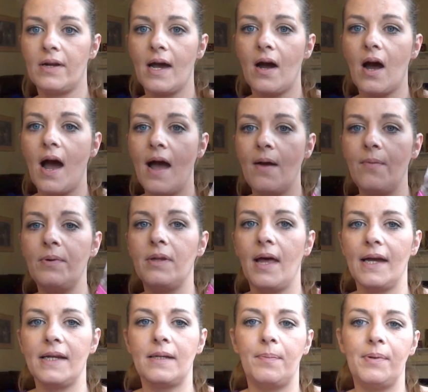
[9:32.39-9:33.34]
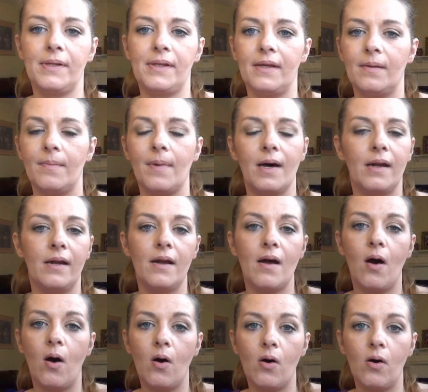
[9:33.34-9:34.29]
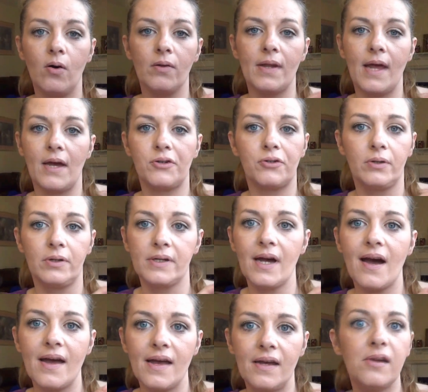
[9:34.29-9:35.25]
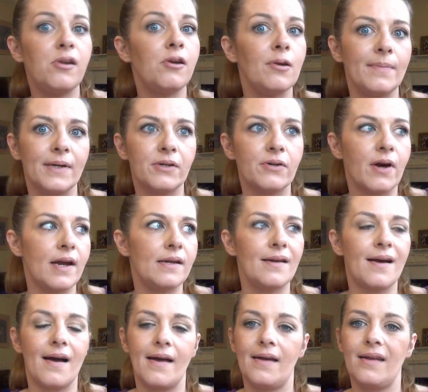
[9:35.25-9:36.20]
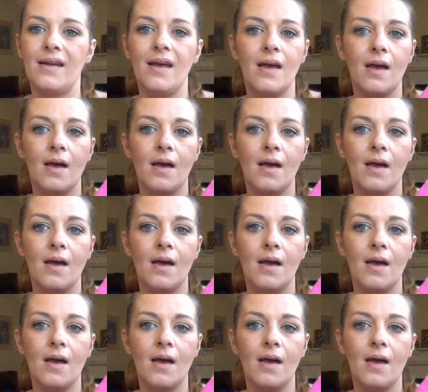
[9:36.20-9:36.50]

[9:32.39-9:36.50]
Now, I would like to put them on an all-natural diet, human-grade diet.